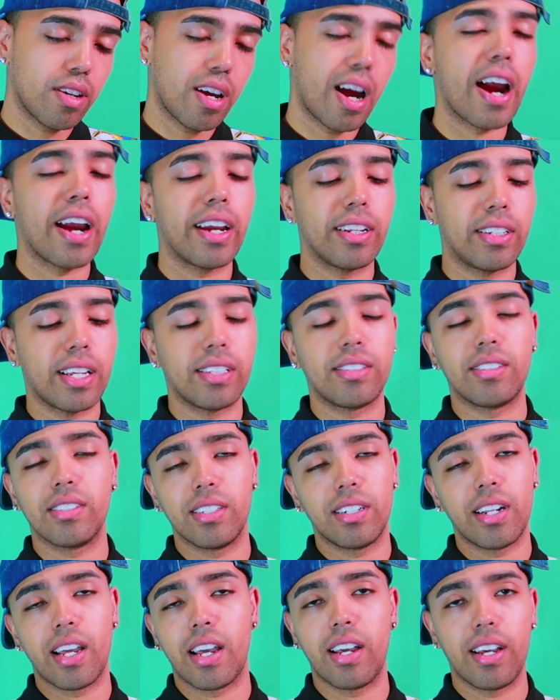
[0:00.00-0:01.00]
All right, that's
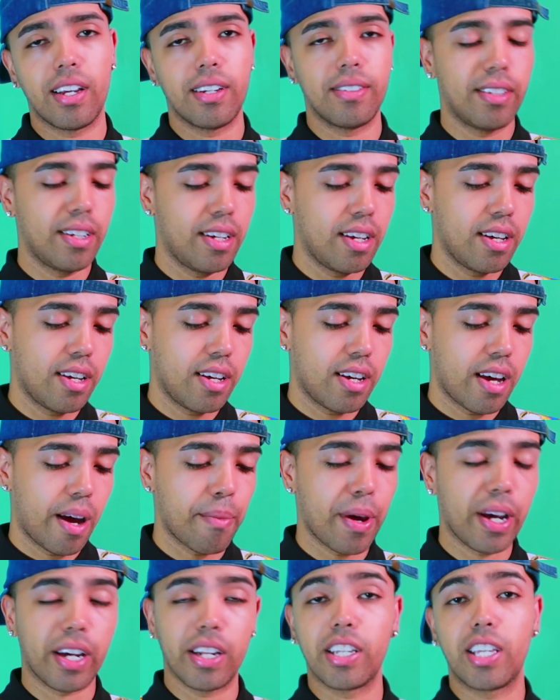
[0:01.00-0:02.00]
it.
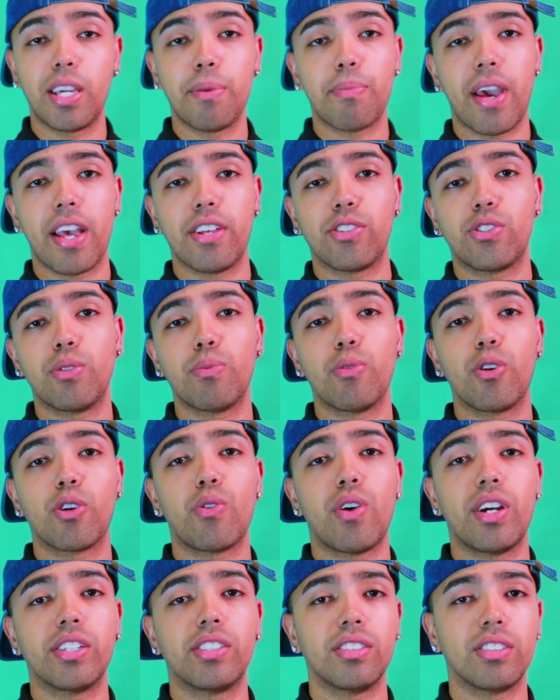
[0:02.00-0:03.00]
I'm not gonna keep answering more
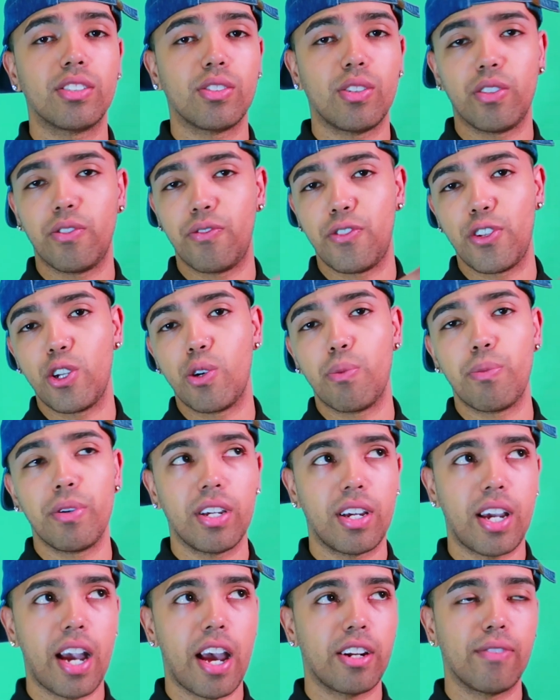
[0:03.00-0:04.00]
questions, so the video will
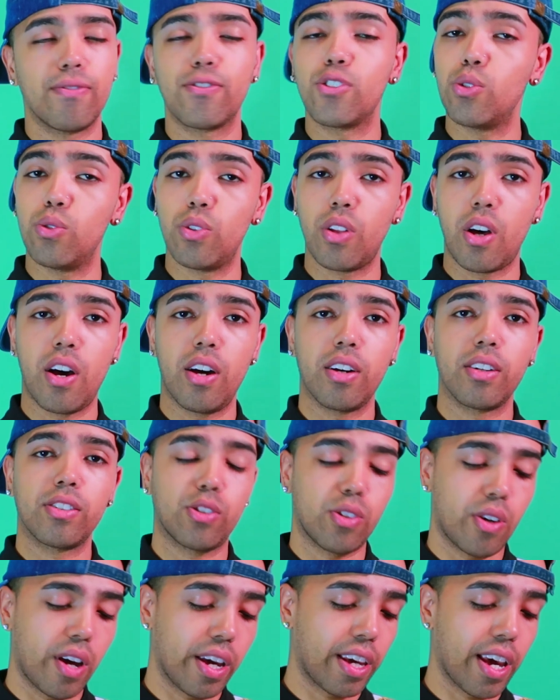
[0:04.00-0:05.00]
be kind of too long.
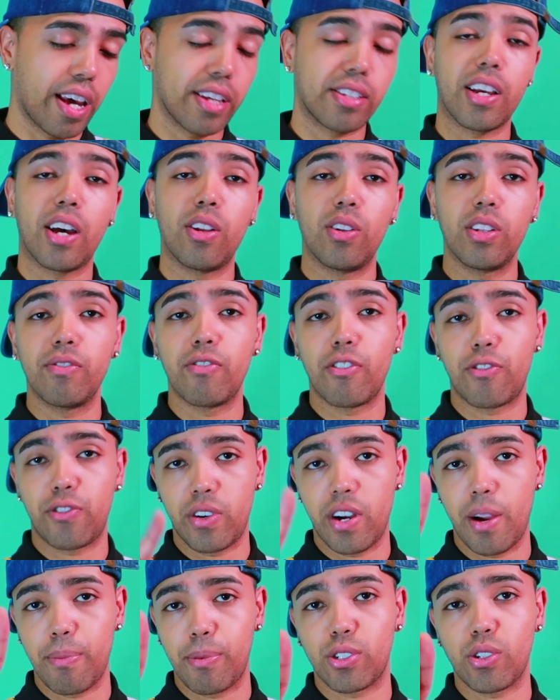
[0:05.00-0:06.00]
So I guess I'll leave it
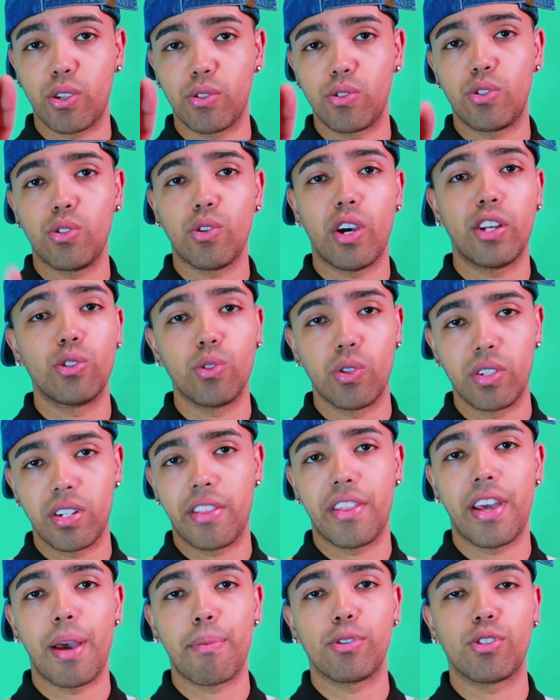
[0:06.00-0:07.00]
for episode 2. I'll do
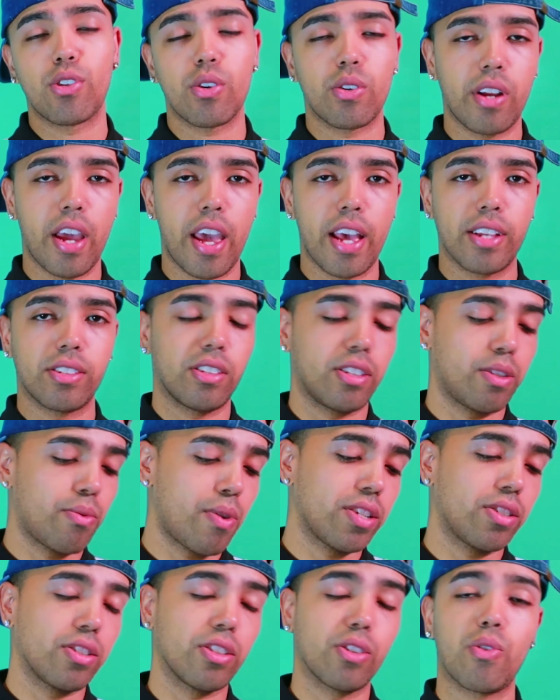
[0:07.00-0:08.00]
another episode to answer the
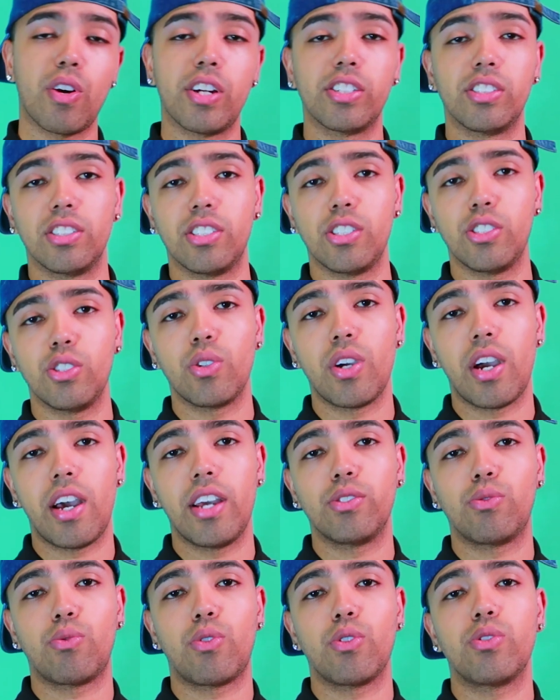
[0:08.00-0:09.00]
rest of the questions that you
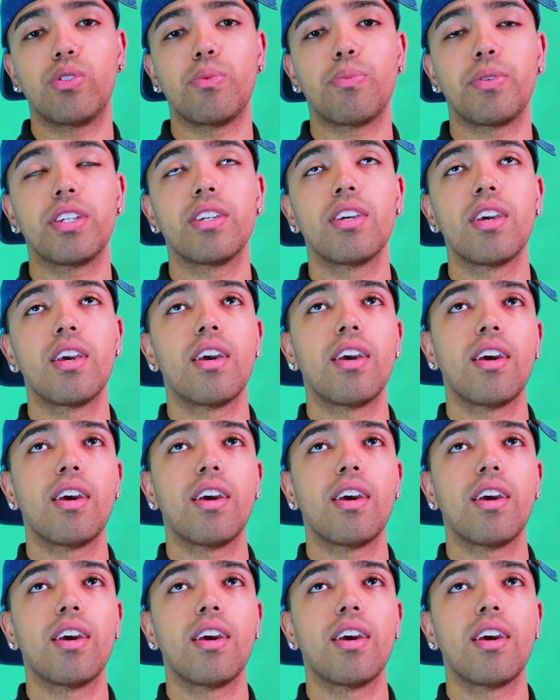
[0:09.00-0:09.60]
guys wrote to me.